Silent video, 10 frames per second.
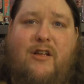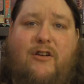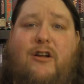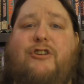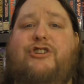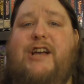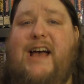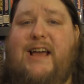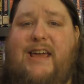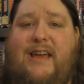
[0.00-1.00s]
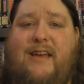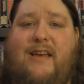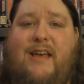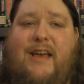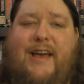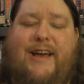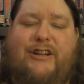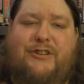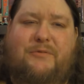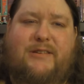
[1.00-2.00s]
Nurse Jackie.
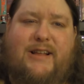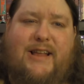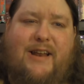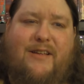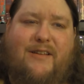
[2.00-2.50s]
And she was like that,